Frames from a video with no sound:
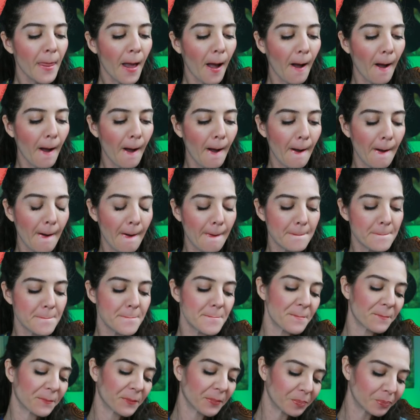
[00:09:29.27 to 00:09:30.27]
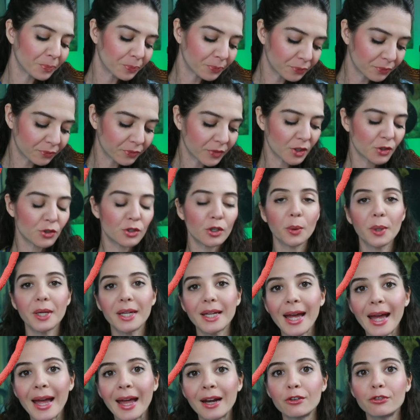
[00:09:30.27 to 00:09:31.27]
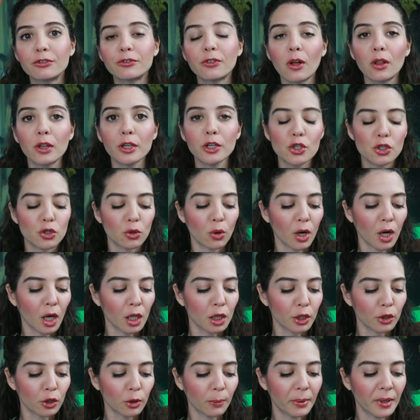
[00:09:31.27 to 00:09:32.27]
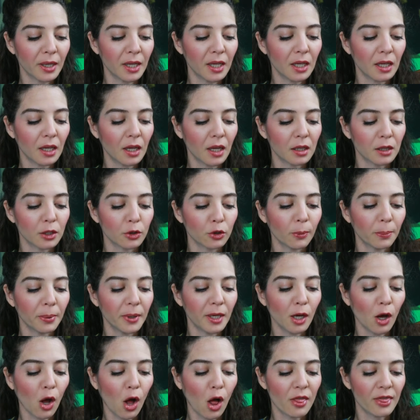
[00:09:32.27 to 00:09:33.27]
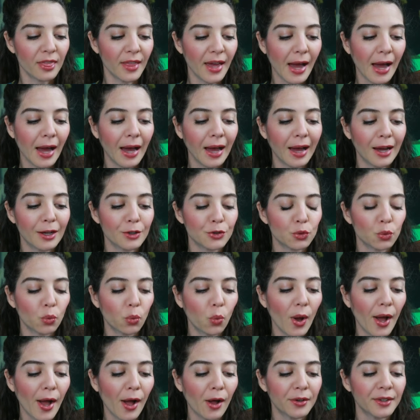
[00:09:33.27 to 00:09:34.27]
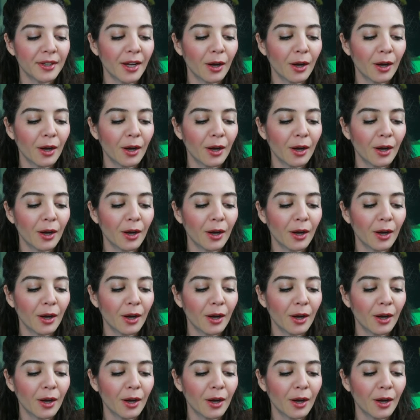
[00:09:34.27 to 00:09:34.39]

Um, so again, falling short a little bit, a little bit on that as well.